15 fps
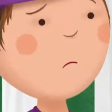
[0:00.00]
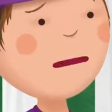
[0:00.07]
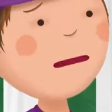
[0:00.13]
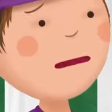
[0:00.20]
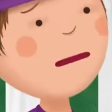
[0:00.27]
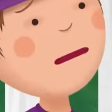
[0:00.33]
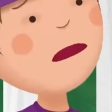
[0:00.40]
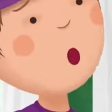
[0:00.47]

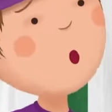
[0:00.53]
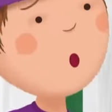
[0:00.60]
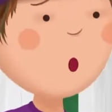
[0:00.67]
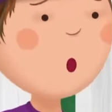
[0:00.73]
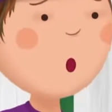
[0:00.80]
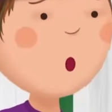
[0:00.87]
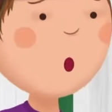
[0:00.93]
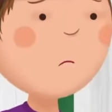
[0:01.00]
Me
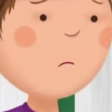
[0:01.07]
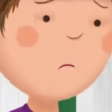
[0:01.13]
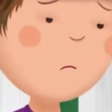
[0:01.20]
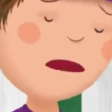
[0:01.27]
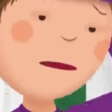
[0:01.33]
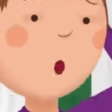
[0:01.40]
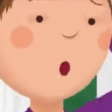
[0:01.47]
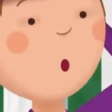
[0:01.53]
too.
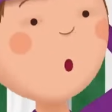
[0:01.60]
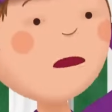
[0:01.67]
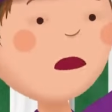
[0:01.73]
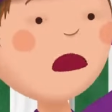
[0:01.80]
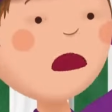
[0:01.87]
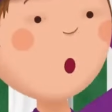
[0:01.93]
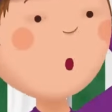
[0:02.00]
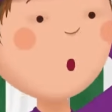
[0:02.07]
I don't know
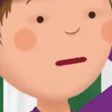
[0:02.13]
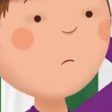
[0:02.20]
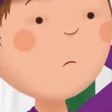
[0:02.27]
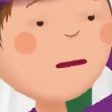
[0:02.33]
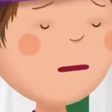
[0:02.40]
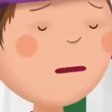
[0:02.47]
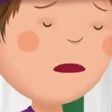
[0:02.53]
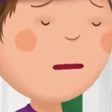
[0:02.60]
how to
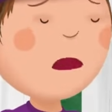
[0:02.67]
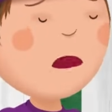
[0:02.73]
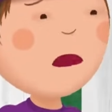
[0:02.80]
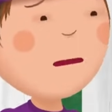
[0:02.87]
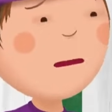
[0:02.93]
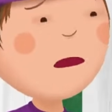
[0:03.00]
be a ducky